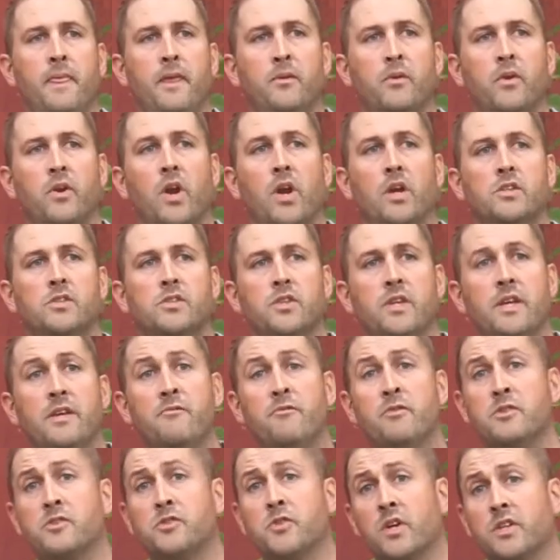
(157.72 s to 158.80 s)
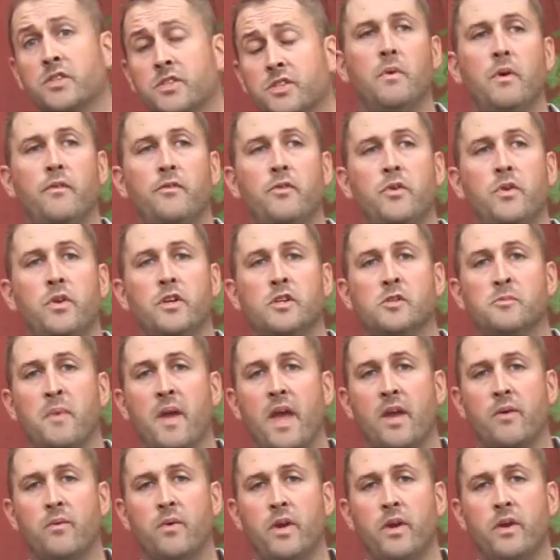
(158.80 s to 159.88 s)
In regards to infrastructure, a few years
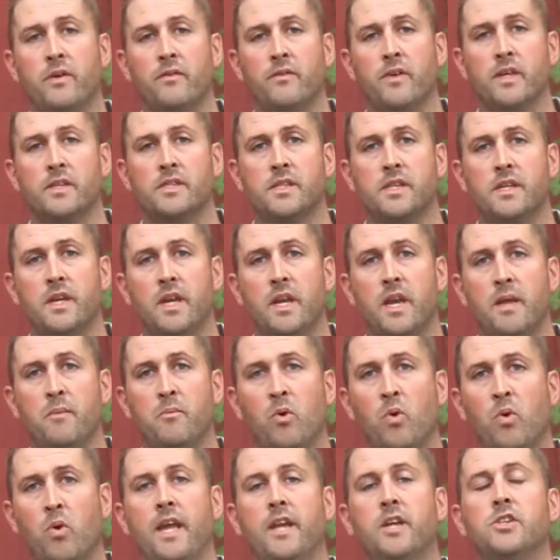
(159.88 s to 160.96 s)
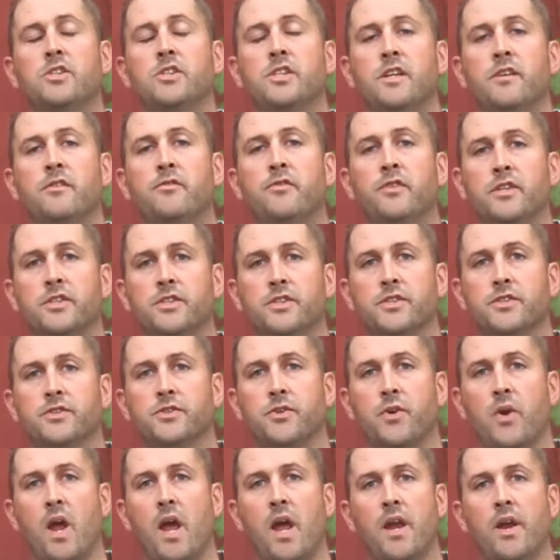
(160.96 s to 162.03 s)
back we invested in a more energy efficient
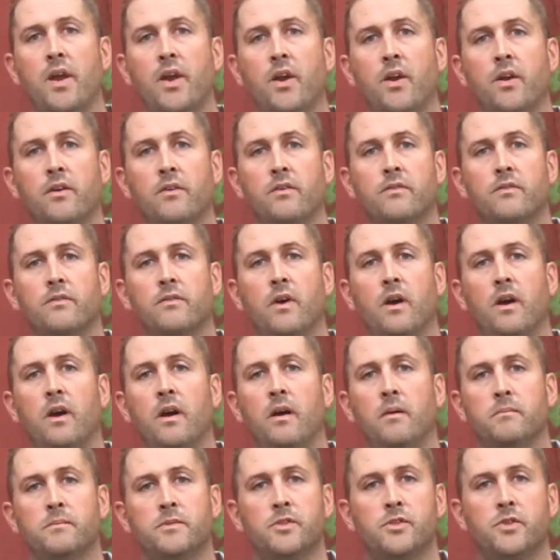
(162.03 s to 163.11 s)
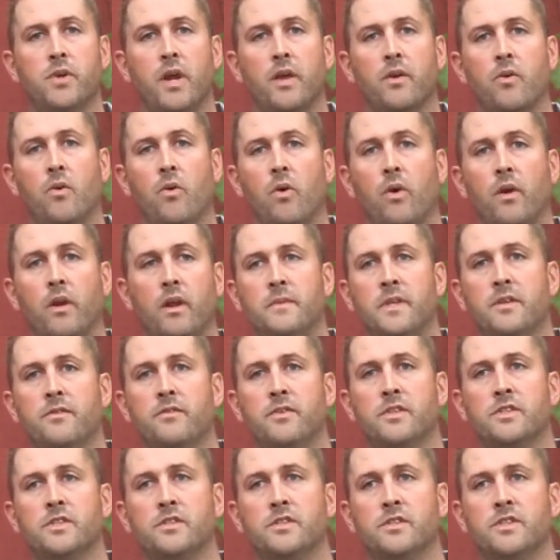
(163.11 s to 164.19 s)
dryer to dry corn. The
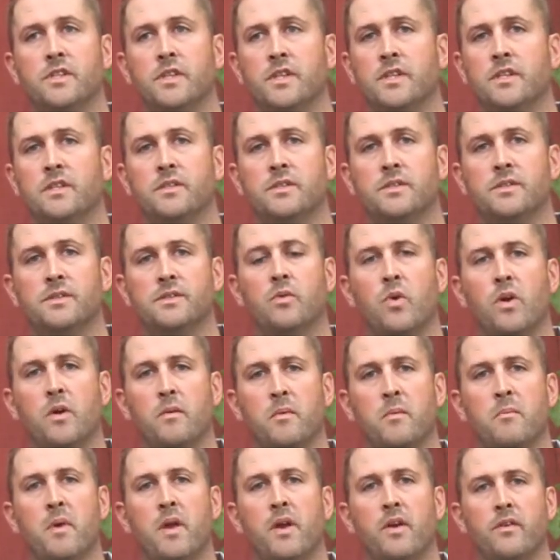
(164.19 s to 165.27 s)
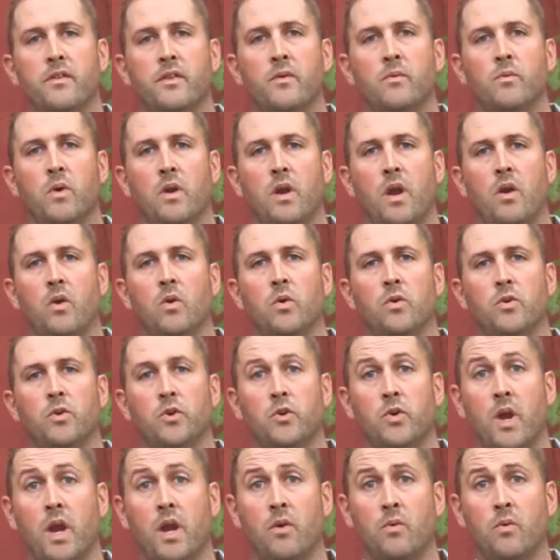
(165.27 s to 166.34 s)
efficiency is quite a bit better than what our older
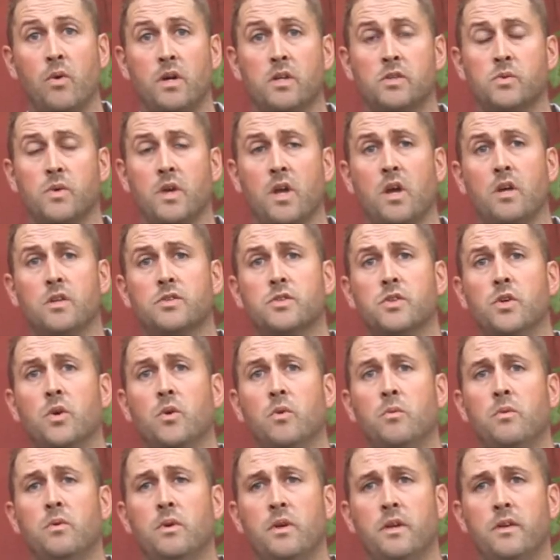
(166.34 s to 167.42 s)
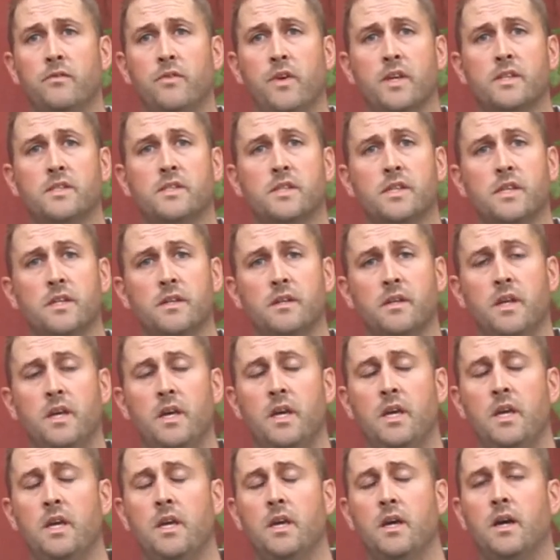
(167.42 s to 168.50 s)
dryer was. We also invested in
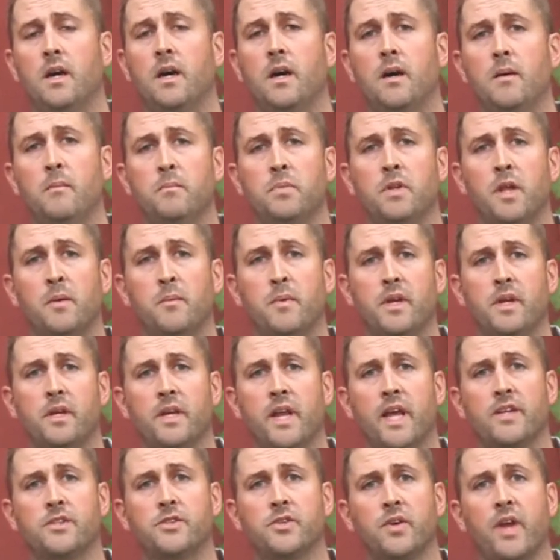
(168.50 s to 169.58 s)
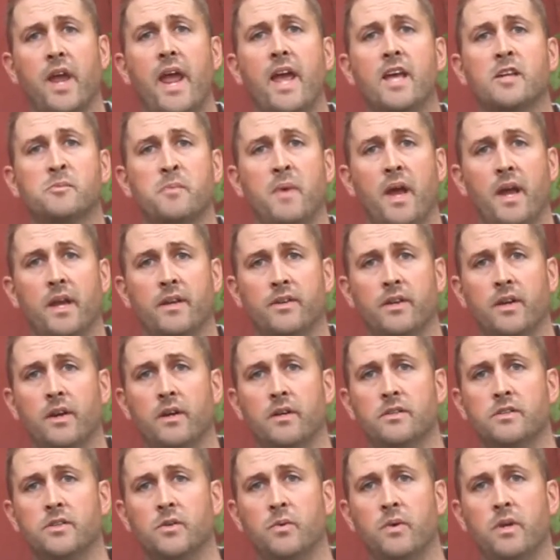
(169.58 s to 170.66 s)
plumbing natural gas back
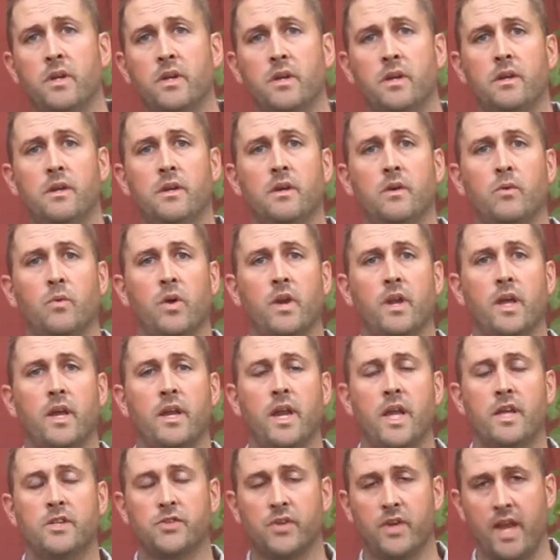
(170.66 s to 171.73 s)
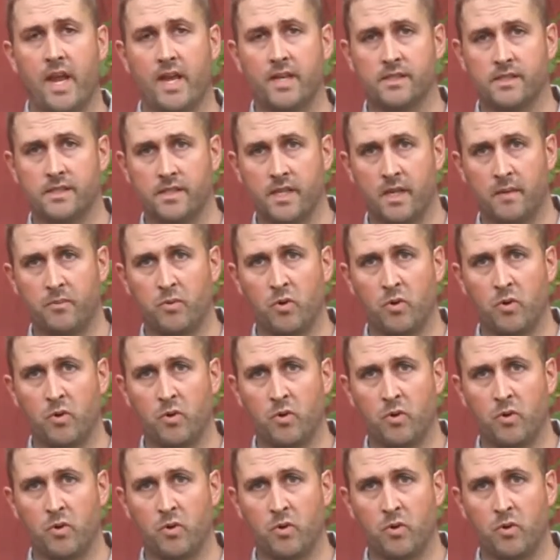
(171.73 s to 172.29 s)
there, so we are running on natural gas instead of